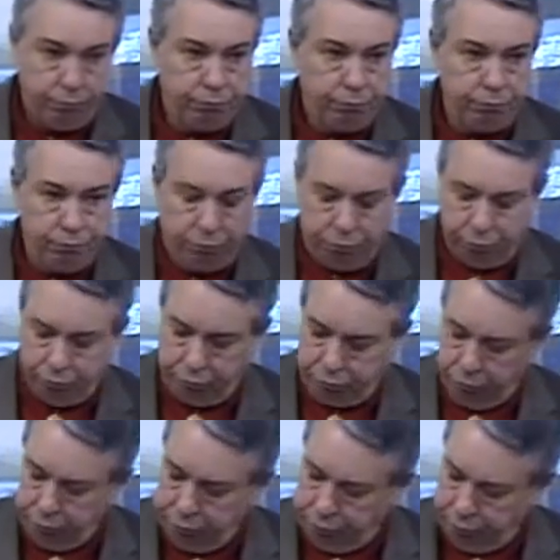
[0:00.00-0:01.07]

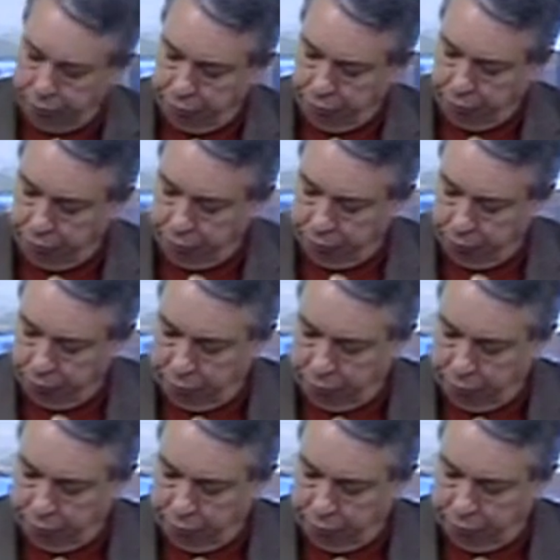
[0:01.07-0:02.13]

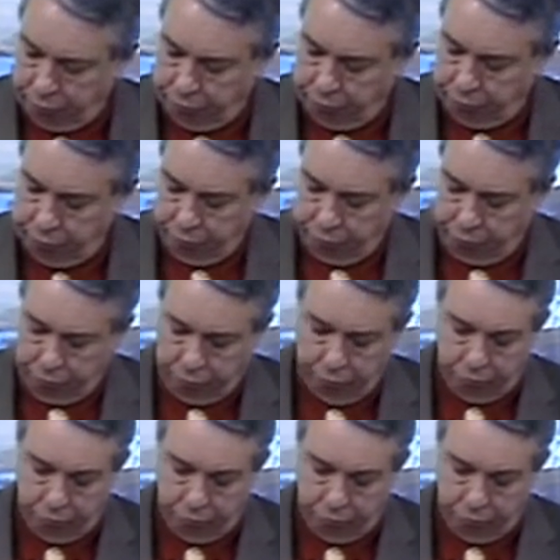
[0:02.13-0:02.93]
Nothing is said.